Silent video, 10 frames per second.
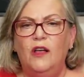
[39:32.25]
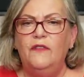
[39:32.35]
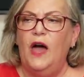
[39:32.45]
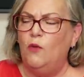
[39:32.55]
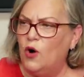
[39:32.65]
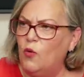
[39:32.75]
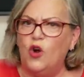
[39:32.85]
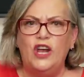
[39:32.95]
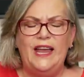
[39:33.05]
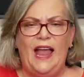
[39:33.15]
that were
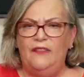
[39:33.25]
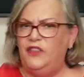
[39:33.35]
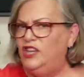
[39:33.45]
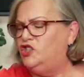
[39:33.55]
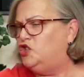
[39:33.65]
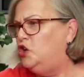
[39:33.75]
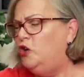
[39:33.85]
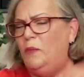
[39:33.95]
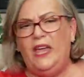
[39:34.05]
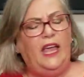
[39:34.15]
working at these two
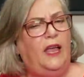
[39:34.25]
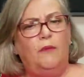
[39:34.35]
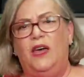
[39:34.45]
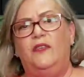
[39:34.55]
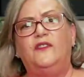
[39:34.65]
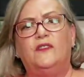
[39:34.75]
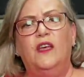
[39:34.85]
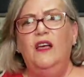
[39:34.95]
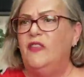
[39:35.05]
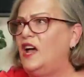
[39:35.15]
behemoths
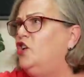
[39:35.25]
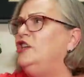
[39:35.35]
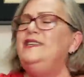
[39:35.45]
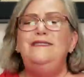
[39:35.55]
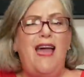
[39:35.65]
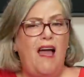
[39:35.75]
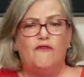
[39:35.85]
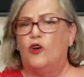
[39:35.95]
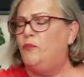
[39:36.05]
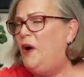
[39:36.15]
that could
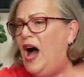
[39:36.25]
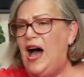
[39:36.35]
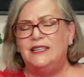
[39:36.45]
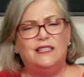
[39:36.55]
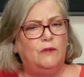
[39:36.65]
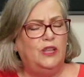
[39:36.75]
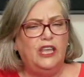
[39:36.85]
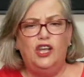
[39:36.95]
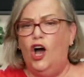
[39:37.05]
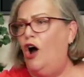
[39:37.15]
never possibly
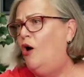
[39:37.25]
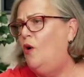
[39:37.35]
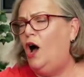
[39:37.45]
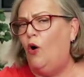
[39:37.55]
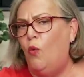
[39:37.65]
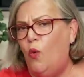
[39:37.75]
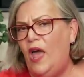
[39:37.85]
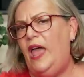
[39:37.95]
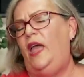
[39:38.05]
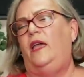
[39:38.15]
go
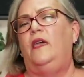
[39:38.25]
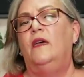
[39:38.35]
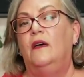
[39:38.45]
away.